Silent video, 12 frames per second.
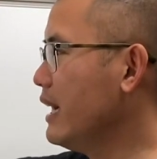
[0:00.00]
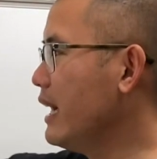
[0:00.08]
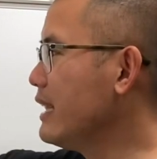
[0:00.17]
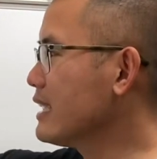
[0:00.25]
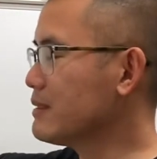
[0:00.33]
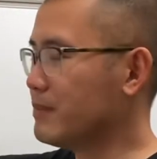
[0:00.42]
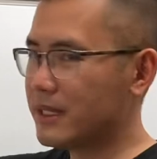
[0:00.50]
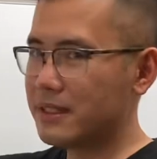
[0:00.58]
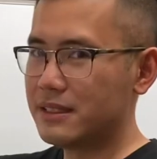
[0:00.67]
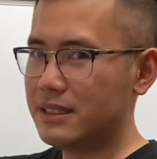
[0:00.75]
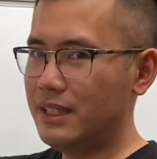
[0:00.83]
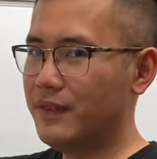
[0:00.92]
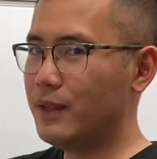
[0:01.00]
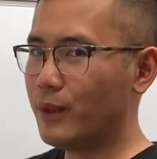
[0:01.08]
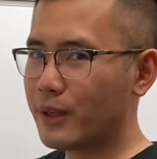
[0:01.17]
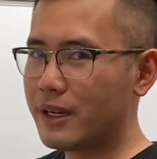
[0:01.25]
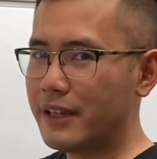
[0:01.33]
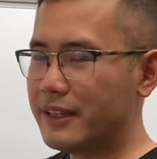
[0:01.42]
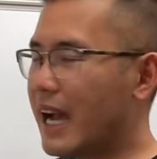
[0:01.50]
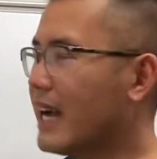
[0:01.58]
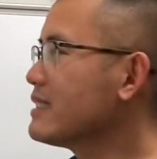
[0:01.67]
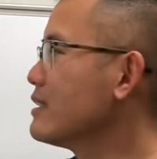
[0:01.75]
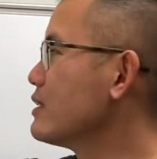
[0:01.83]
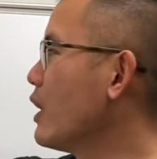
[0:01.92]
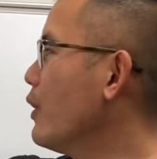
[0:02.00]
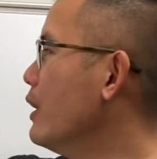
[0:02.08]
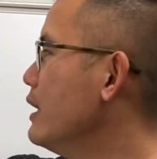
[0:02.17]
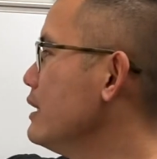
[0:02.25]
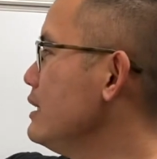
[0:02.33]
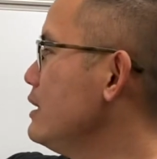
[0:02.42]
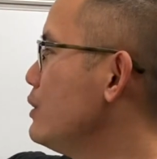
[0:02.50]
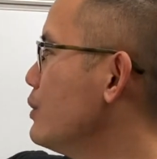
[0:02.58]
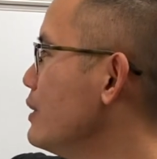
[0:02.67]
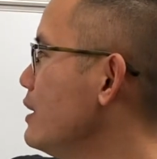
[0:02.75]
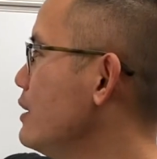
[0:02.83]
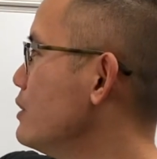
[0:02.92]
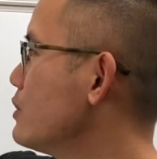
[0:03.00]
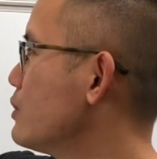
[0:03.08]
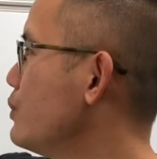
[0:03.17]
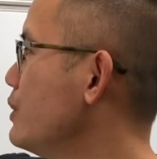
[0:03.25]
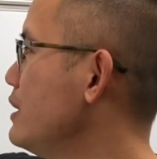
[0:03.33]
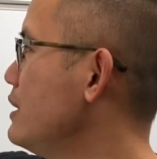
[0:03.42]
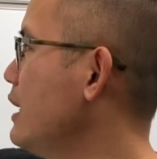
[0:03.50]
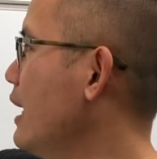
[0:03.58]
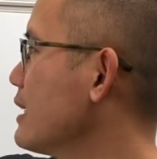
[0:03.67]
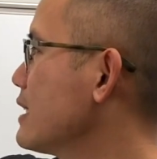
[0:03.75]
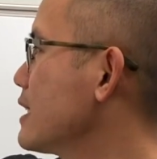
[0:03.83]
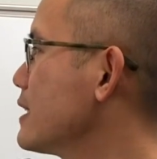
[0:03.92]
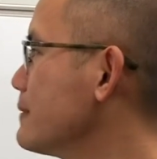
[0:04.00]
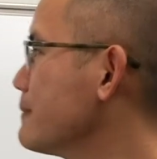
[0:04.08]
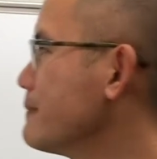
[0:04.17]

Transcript: and let's make this even longer than that, so e to the 3x.